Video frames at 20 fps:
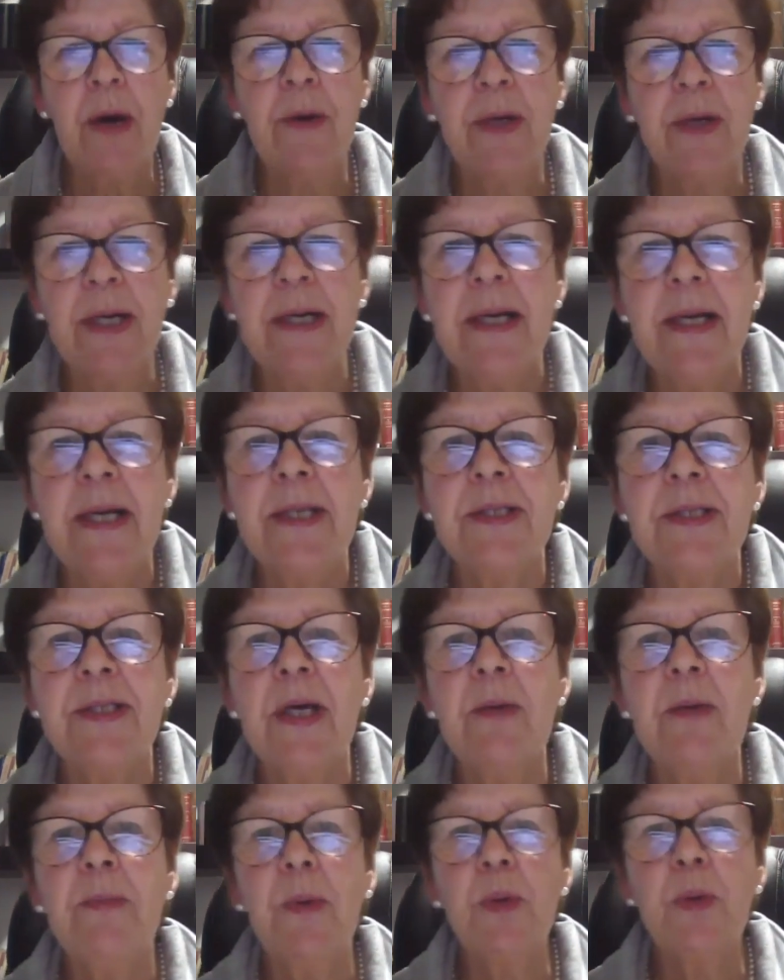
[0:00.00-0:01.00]
Okay.
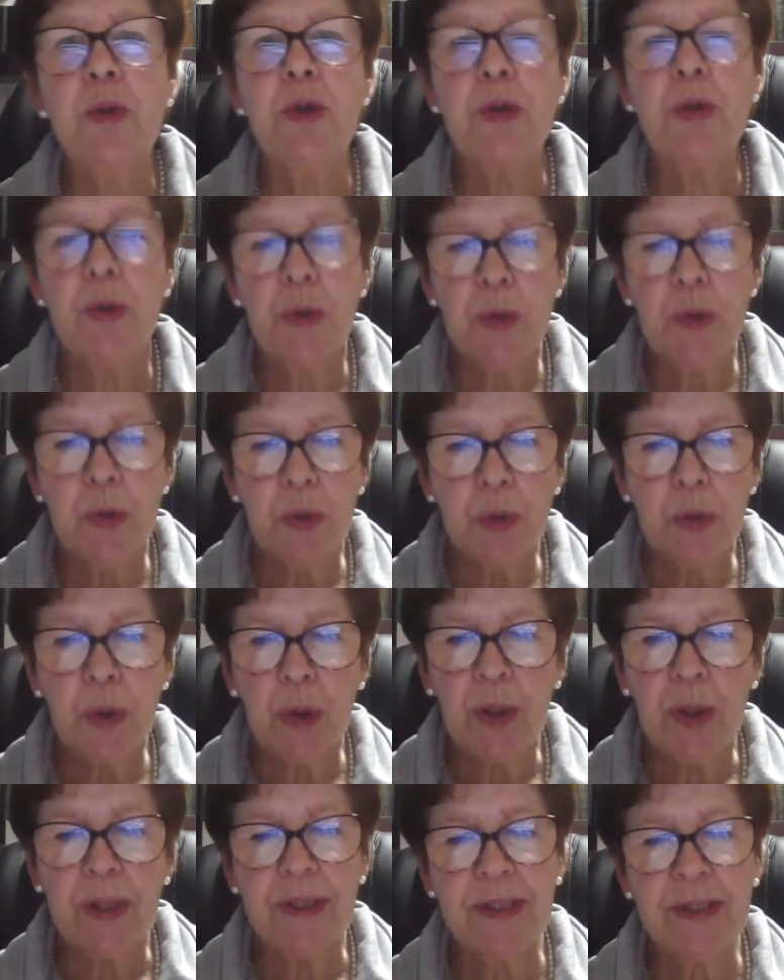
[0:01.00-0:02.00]
So
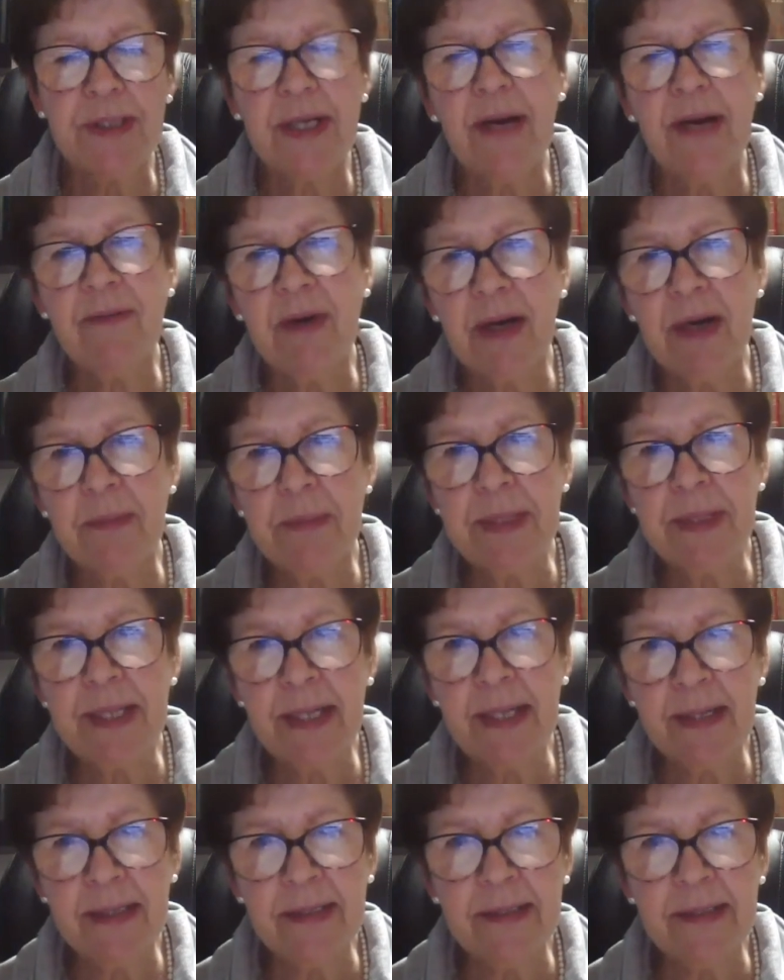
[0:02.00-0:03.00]
bonjour, ça va
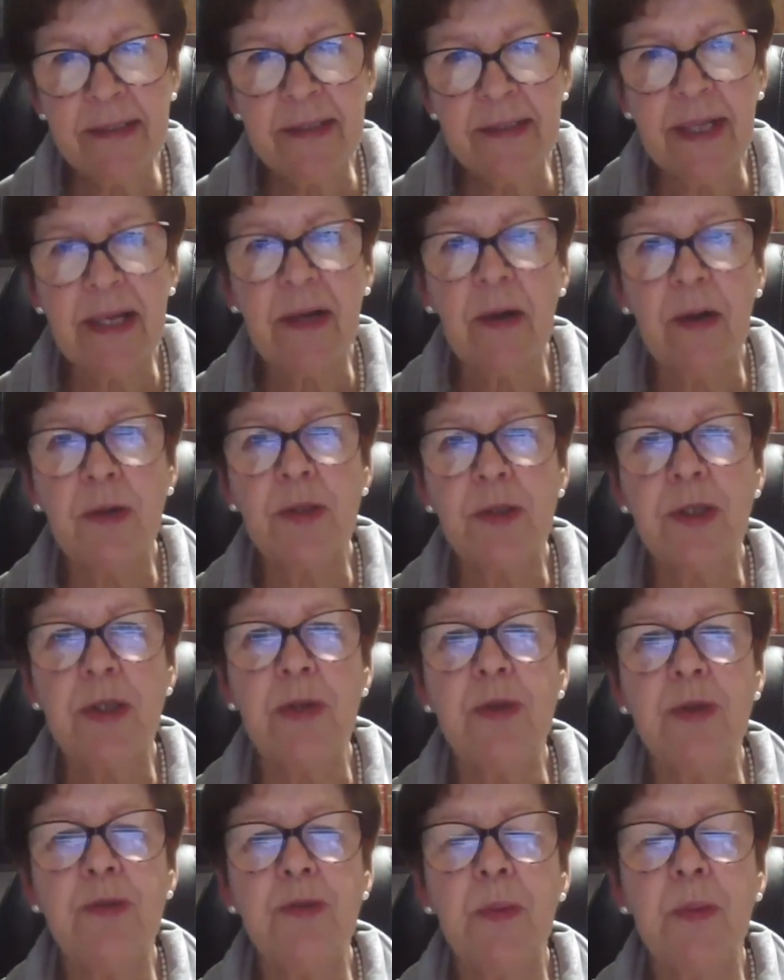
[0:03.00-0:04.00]
bien? They ask
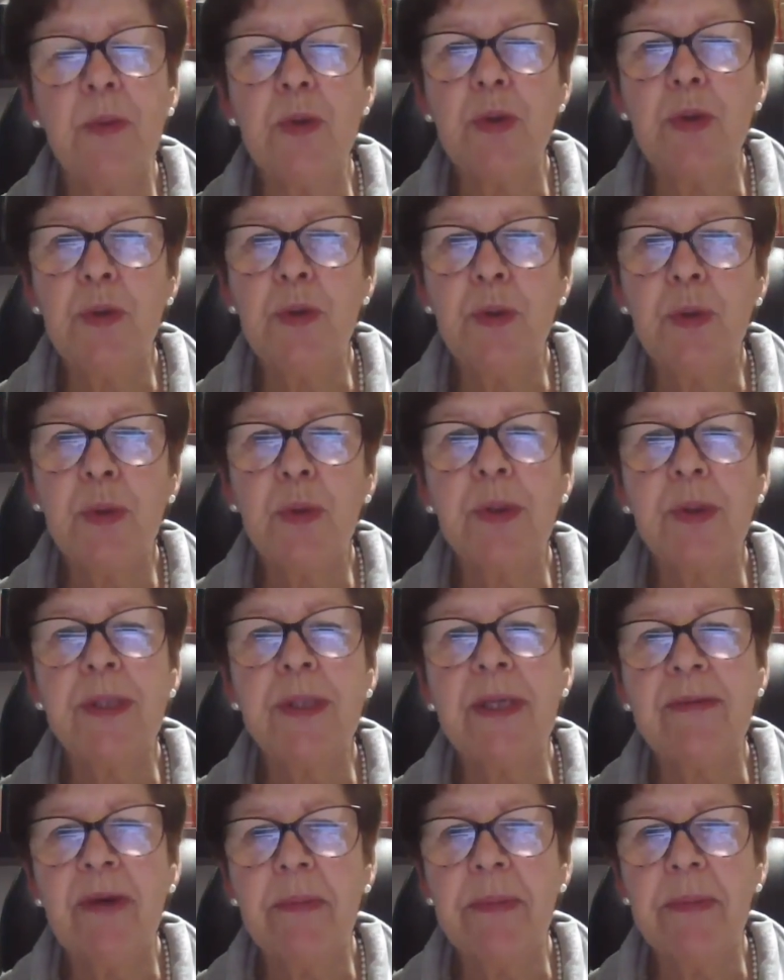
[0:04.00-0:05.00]
you bonjour,
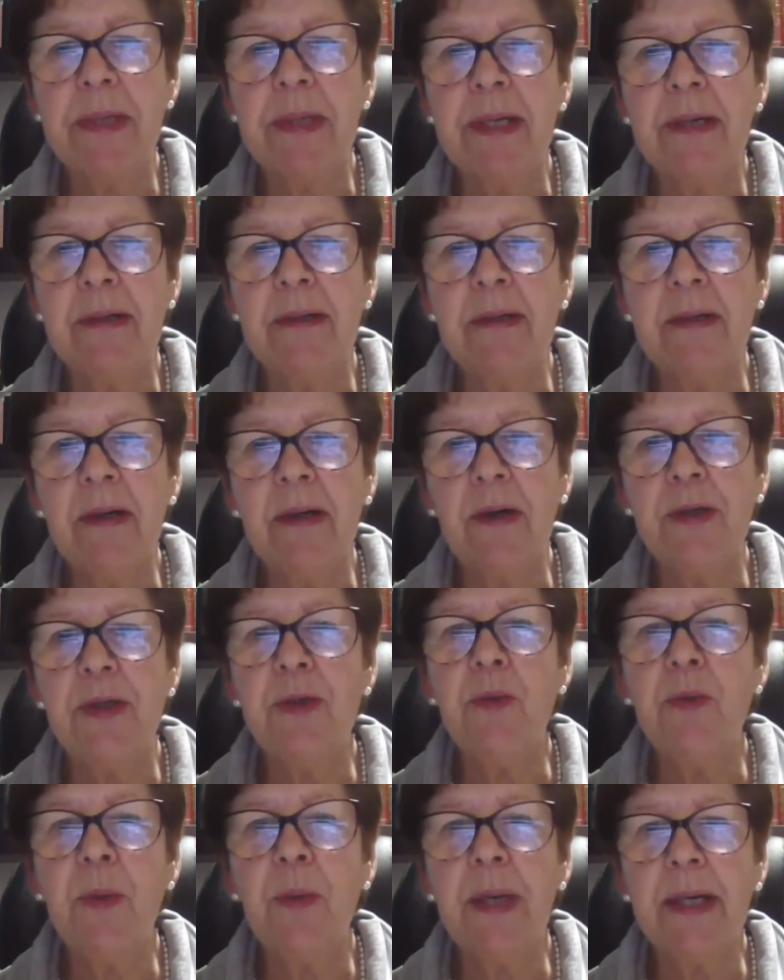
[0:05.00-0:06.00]
ça va bien? Are
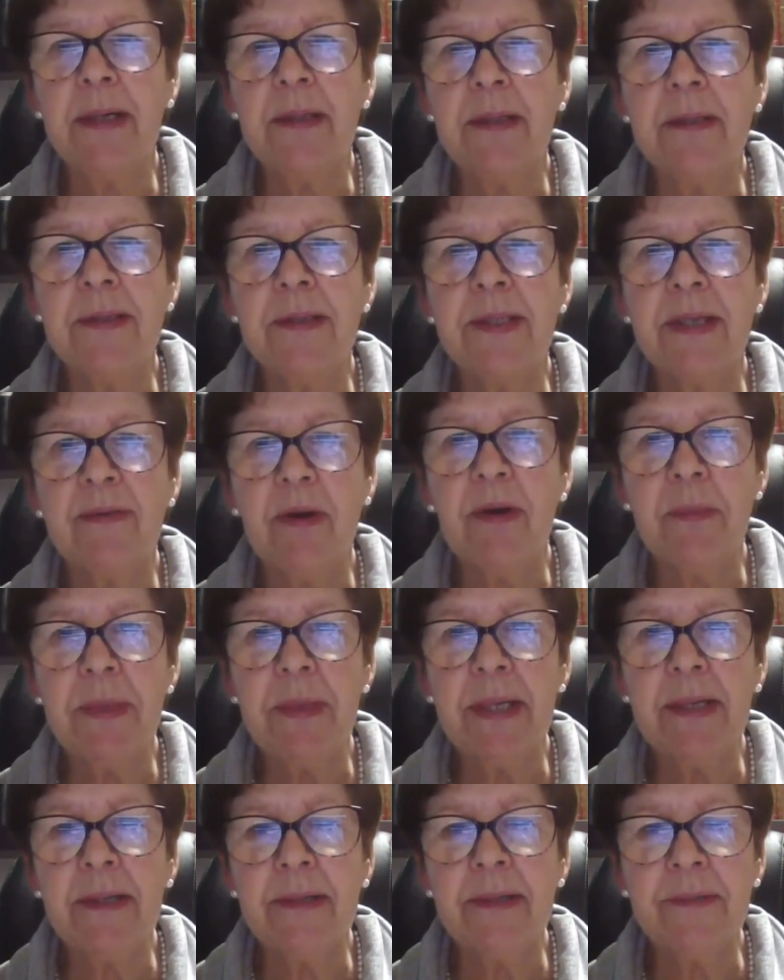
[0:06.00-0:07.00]
you well? Ça va
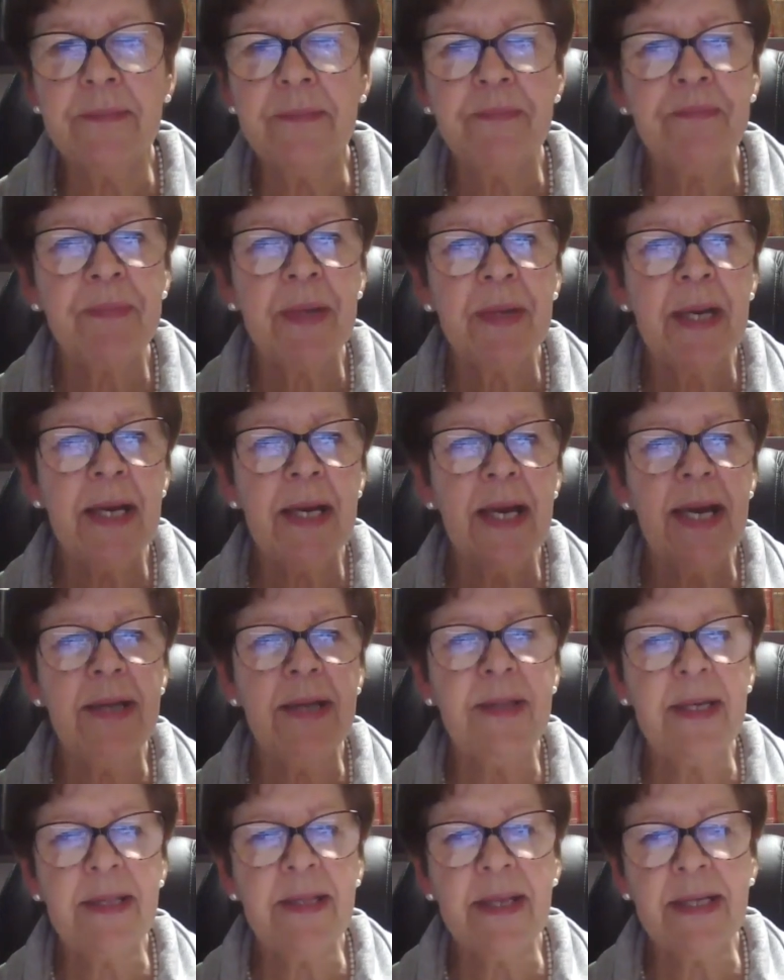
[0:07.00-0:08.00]
bien?
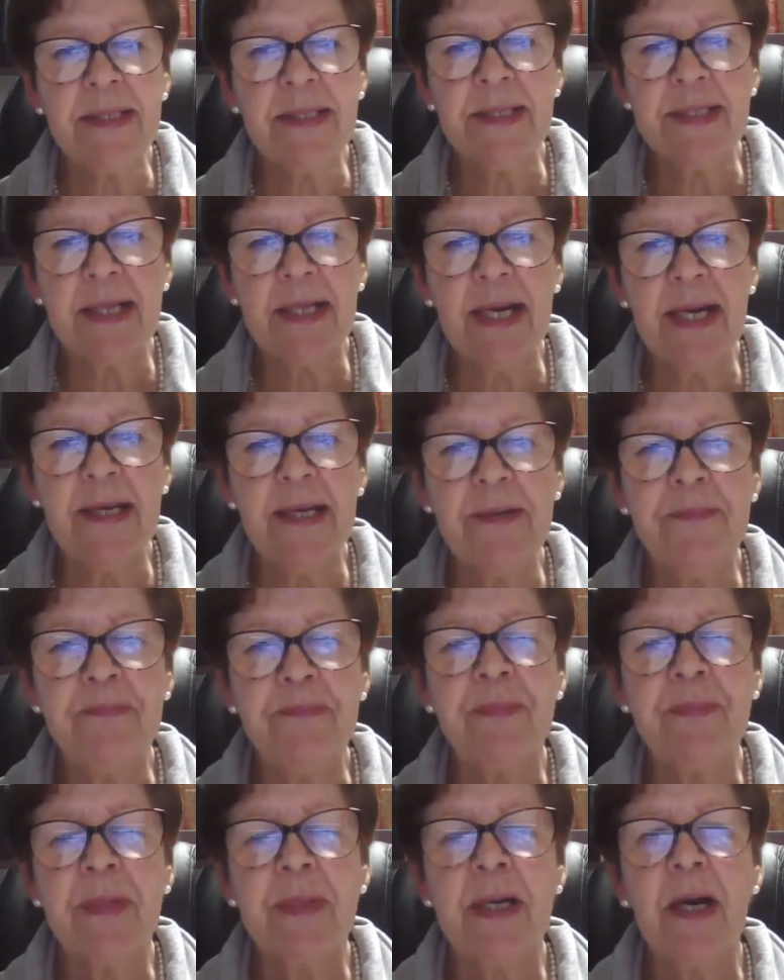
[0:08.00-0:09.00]
And then they say
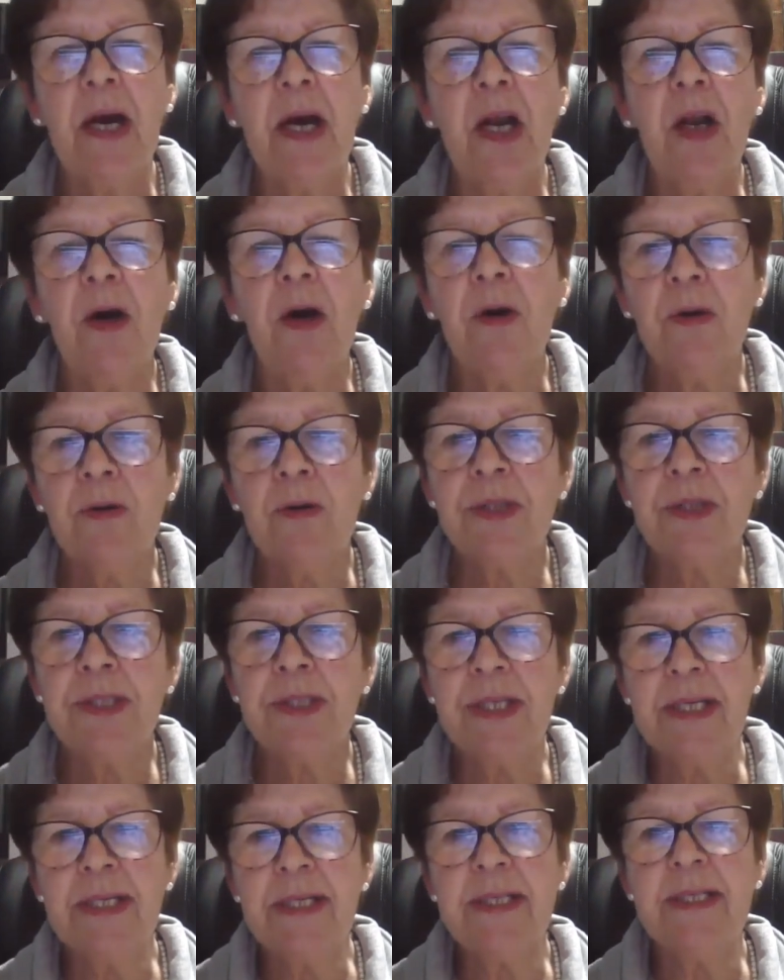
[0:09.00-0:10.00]
a long
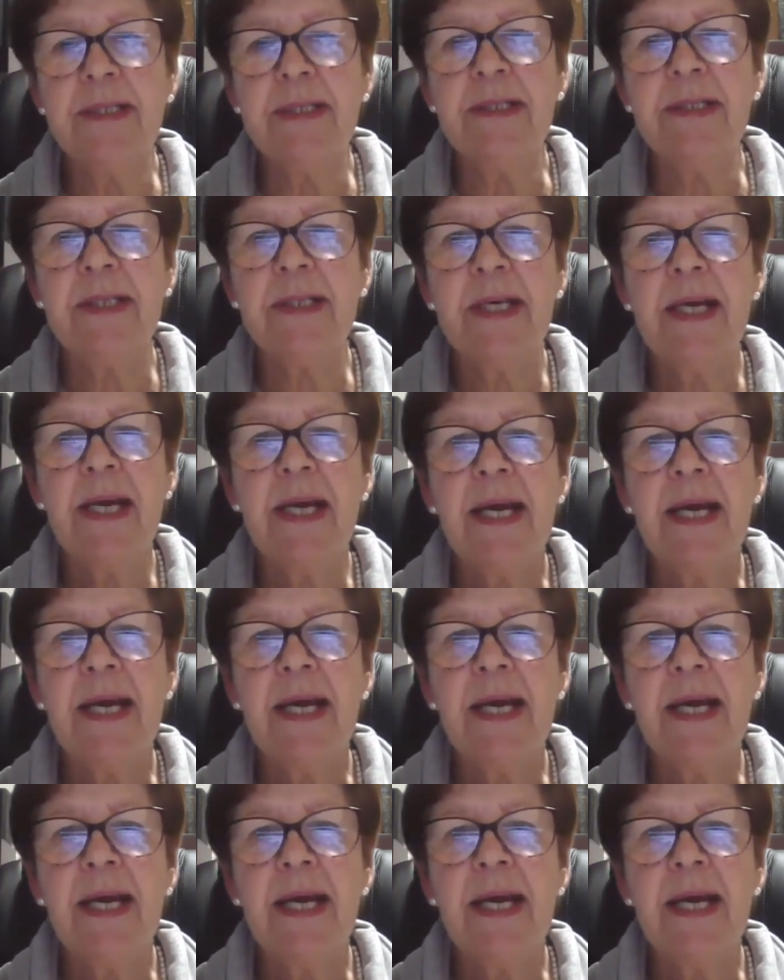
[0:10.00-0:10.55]
sentence.